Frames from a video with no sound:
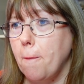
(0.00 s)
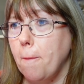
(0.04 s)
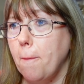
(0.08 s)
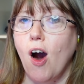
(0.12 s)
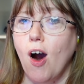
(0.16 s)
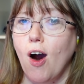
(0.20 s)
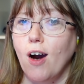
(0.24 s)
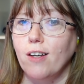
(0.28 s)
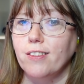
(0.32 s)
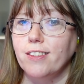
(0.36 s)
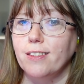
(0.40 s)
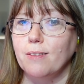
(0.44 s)

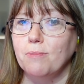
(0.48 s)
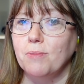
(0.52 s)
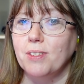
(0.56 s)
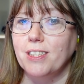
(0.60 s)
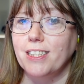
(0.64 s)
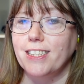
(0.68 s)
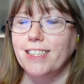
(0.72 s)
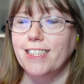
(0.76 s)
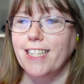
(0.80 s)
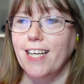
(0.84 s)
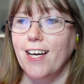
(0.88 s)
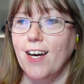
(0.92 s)
Awesome
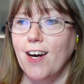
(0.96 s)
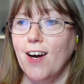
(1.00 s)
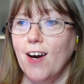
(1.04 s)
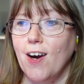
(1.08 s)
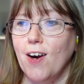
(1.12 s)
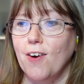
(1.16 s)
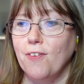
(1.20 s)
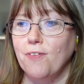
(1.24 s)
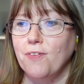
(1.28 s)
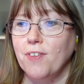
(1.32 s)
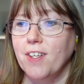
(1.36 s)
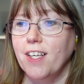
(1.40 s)

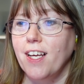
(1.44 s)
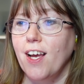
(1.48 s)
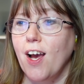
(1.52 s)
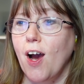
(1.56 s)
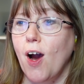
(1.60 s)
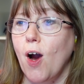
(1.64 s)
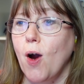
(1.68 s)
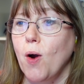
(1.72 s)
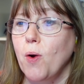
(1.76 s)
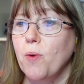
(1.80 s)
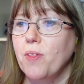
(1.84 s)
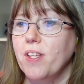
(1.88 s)
stuff.
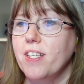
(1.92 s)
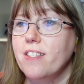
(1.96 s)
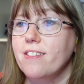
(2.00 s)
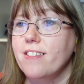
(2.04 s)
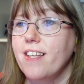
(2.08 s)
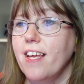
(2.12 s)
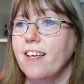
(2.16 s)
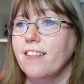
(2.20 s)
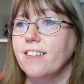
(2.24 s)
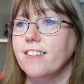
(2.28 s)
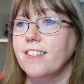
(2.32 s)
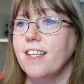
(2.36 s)
Oh, this
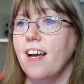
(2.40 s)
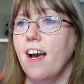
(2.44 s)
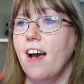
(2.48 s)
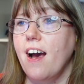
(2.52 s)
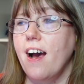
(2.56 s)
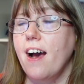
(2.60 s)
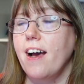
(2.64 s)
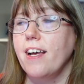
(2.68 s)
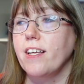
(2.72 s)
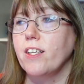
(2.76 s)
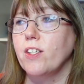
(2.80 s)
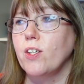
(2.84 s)
next
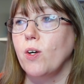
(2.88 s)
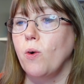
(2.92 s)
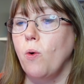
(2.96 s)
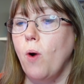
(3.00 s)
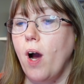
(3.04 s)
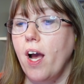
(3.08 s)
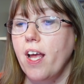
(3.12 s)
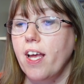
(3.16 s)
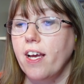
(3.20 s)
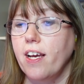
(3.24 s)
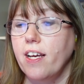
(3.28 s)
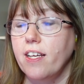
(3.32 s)
guy,
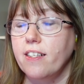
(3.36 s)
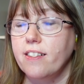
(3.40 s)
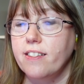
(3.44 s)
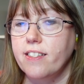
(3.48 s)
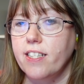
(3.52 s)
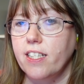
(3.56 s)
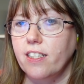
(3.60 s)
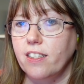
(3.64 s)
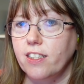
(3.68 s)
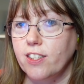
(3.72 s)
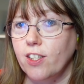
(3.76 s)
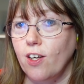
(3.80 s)
quite a
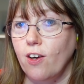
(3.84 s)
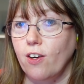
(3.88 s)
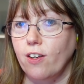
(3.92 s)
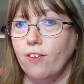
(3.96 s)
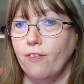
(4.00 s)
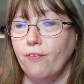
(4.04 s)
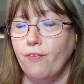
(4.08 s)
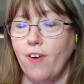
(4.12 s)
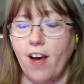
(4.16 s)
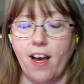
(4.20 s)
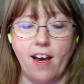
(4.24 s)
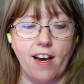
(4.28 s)
TikTok
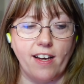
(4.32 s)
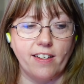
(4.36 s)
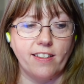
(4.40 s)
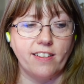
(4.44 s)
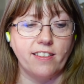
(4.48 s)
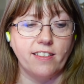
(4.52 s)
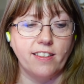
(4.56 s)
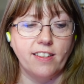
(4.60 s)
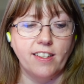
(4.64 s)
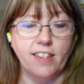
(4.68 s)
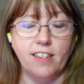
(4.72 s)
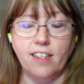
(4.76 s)

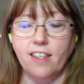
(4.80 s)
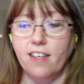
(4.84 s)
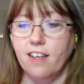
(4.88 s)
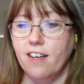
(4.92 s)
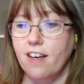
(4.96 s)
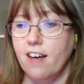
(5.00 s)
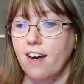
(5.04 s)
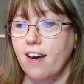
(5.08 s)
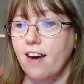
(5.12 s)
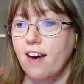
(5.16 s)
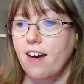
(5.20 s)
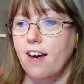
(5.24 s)
fan.
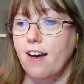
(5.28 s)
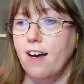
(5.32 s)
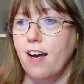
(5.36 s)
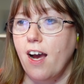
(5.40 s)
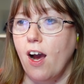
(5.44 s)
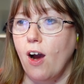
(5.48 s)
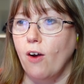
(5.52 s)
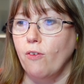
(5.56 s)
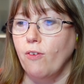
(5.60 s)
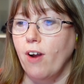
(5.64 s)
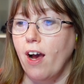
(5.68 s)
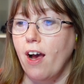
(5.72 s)

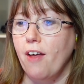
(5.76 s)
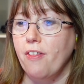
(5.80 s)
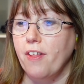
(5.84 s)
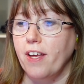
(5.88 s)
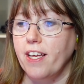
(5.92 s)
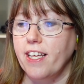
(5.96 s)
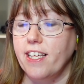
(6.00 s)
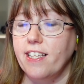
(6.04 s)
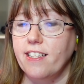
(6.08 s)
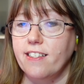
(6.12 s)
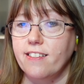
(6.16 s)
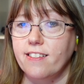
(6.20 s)
Or rather,
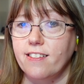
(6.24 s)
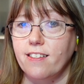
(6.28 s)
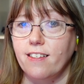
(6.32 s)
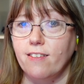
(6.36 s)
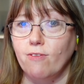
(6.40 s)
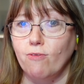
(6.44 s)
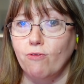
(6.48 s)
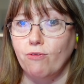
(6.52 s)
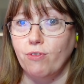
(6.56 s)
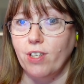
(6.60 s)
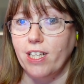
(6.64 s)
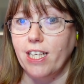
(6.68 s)
he's
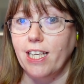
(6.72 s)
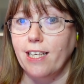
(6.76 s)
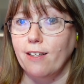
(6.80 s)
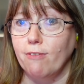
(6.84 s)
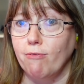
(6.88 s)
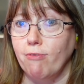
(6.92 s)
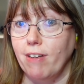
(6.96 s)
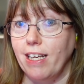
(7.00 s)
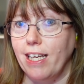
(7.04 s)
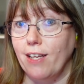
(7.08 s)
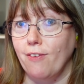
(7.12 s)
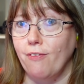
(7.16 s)
really,
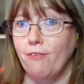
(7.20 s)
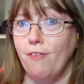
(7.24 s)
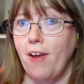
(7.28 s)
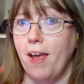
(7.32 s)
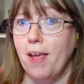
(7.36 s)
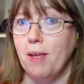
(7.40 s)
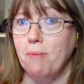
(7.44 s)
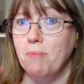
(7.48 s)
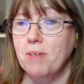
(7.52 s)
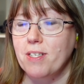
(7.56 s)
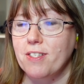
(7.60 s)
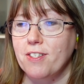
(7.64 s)
really
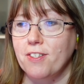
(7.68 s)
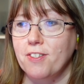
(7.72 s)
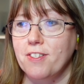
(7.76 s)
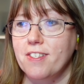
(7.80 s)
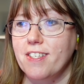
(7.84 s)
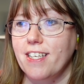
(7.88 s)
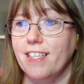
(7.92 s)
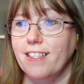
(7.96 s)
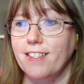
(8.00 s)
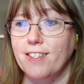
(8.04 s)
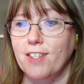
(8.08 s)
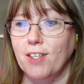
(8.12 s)
famous on
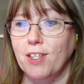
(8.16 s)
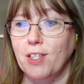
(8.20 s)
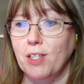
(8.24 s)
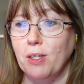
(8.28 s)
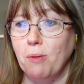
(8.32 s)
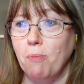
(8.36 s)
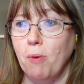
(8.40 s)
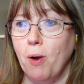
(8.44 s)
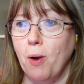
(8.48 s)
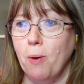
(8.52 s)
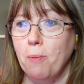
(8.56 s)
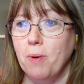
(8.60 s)
TikTok at
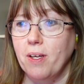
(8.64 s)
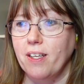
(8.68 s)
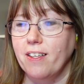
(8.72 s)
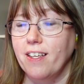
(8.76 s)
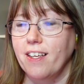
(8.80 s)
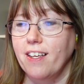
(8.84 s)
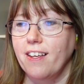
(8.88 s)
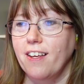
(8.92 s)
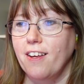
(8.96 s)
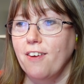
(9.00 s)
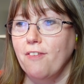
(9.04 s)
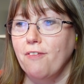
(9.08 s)
the moment
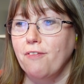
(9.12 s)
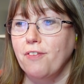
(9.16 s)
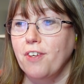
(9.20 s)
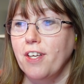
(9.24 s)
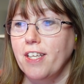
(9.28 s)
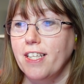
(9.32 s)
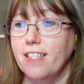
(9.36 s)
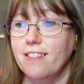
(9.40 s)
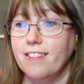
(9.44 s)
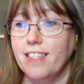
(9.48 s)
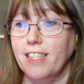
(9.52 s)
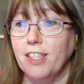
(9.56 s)
for
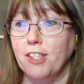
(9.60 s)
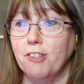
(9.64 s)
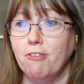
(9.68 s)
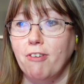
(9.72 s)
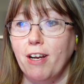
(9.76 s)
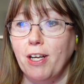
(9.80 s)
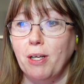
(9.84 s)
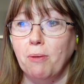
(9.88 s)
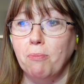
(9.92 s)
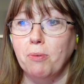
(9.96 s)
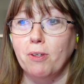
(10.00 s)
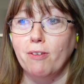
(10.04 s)
his
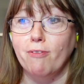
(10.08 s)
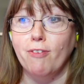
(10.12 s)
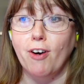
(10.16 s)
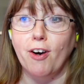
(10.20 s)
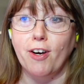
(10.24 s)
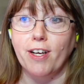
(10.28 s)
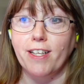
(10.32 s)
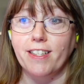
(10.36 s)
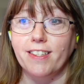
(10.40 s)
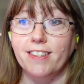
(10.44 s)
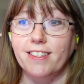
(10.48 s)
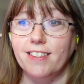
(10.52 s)
incredible
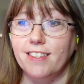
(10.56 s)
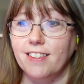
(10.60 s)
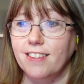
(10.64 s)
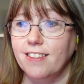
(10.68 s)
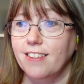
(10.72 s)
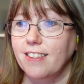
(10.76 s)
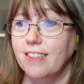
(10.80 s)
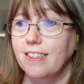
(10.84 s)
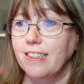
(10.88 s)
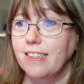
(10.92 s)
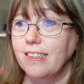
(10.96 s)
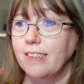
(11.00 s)
voice.
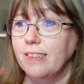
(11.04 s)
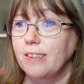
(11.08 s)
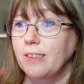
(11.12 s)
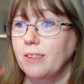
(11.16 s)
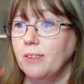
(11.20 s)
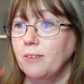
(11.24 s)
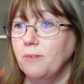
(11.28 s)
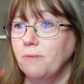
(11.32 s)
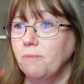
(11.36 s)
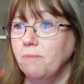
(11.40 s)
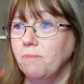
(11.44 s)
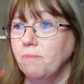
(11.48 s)
If
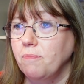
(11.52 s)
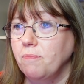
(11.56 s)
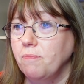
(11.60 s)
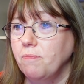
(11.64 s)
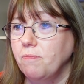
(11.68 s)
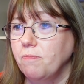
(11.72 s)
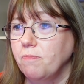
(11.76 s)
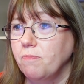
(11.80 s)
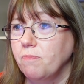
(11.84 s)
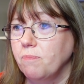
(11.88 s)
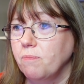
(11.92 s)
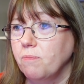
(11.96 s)
I ever
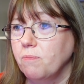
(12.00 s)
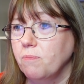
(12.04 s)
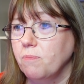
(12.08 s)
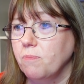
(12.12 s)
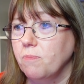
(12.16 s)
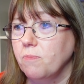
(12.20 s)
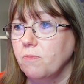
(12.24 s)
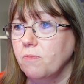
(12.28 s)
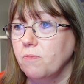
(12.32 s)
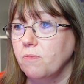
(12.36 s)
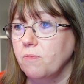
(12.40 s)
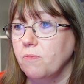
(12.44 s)
did
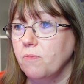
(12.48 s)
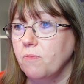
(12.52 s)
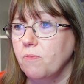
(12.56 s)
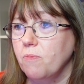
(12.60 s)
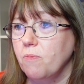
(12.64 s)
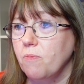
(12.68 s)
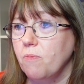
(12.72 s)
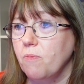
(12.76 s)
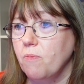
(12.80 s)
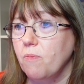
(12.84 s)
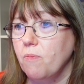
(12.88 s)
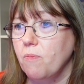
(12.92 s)
that,
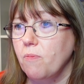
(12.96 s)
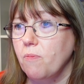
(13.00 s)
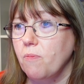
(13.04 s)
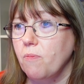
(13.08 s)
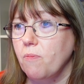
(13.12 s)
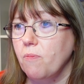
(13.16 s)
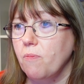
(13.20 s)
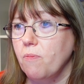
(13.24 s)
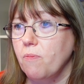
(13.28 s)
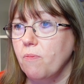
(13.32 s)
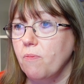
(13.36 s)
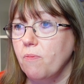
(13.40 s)
I think
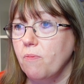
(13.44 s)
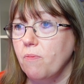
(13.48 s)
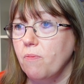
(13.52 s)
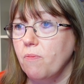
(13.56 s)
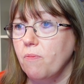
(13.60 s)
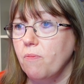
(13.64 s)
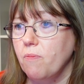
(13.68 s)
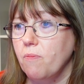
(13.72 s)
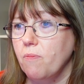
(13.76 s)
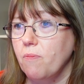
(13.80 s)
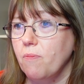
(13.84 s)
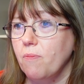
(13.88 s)
I'd ever
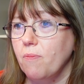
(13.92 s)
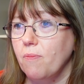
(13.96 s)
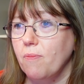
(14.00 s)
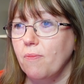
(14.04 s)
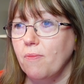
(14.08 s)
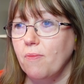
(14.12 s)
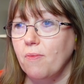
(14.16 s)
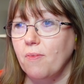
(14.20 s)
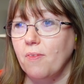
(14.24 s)
had it.